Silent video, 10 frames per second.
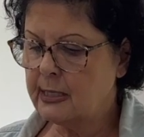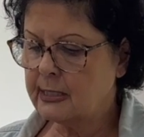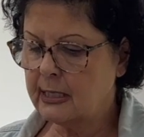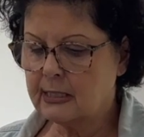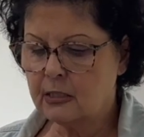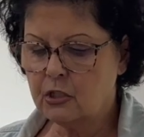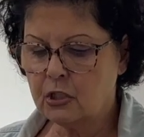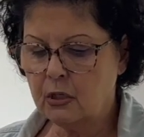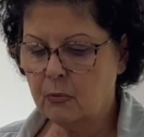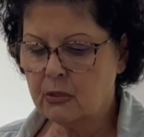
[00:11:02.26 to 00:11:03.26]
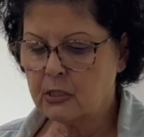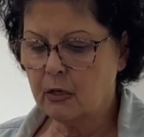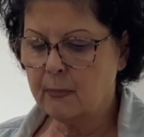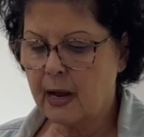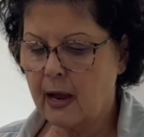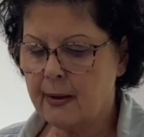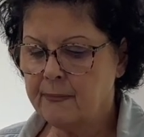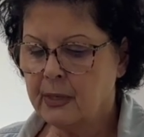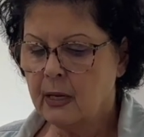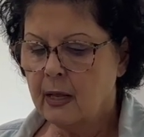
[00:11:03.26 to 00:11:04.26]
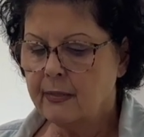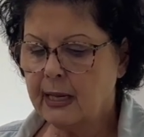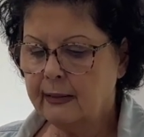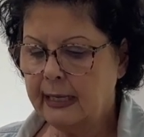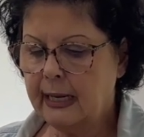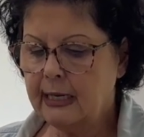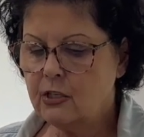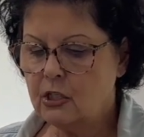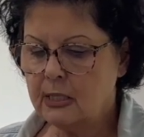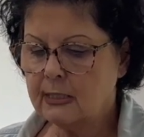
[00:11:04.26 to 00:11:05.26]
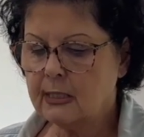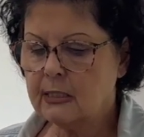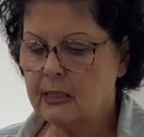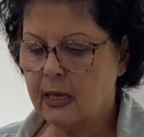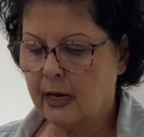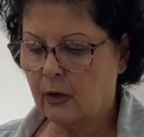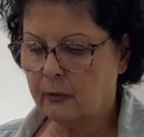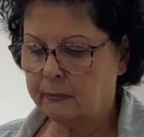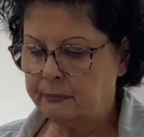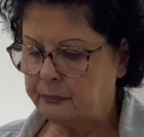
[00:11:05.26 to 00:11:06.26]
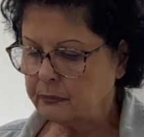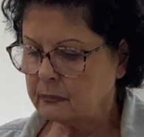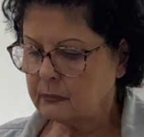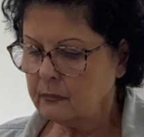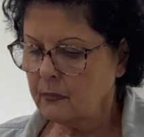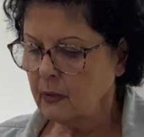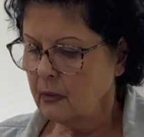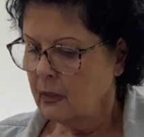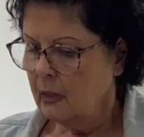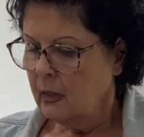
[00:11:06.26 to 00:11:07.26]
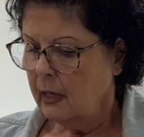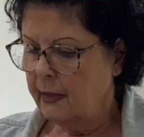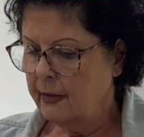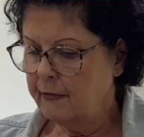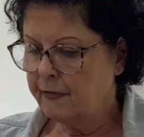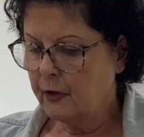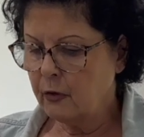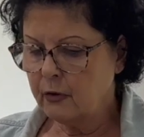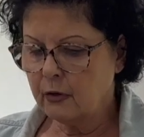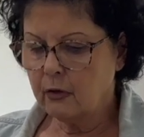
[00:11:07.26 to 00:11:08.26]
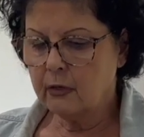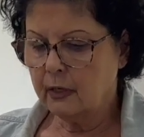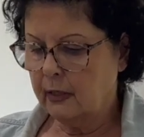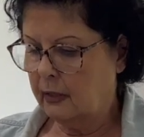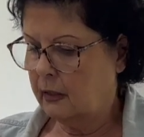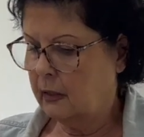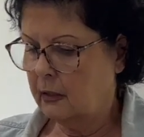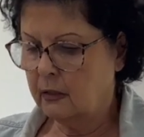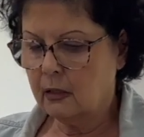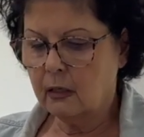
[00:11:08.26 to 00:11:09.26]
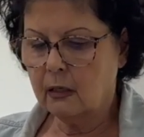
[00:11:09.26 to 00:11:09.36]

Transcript: and since the tomb was nearby, they laid Jesus there. And then further in,